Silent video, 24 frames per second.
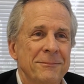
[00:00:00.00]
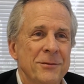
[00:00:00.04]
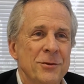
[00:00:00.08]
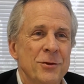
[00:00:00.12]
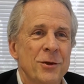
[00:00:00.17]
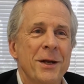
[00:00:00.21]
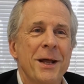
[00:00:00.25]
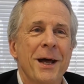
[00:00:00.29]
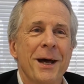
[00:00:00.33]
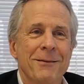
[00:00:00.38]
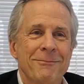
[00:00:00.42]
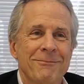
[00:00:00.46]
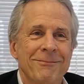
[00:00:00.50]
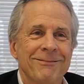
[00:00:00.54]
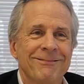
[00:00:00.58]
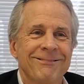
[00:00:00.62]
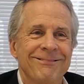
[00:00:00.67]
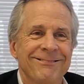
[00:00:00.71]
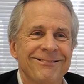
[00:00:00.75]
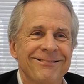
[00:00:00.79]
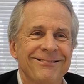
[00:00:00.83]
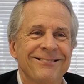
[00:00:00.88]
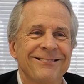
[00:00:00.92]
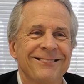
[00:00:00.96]
Jenett.
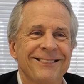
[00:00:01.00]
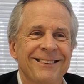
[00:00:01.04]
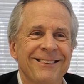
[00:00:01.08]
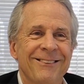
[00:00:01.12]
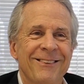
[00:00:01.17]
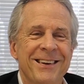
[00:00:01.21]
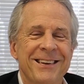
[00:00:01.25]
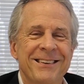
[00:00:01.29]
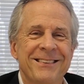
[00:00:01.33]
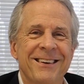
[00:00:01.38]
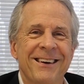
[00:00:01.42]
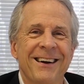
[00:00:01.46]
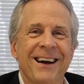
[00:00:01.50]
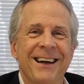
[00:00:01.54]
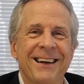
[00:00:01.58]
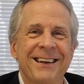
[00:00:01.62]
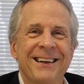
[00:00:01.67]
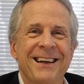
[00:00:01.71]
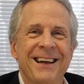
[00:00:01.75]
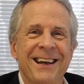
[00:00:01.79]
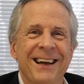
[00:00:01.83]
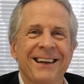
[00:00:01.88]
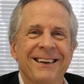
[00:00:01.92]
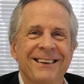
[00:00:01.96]
We can try it
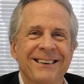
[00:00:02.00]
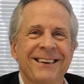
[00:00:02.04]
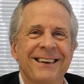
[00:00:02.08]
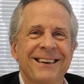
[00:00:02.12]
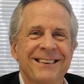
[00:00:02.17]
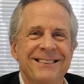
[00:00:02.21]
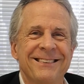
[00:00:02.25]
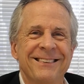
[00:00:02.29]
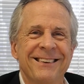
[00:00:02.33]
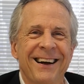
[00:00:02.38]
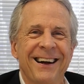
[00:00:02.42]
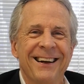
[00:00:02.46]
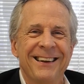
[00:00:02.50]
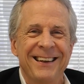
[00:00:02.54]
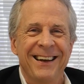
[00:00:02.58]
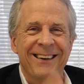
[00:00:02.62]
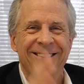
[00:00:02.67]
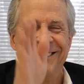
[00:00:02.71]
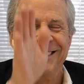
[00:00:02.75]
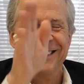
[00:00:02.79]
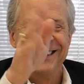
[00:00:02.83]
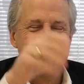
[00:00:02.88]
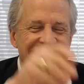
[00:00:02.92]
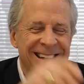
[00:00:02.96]
again. Let's try that
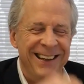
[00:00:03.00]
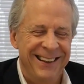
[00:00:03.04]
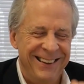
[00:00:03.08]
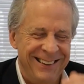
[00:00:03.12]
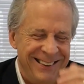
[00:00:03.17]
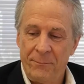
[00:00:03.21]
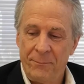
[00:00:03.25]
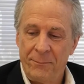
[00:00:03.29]
one again.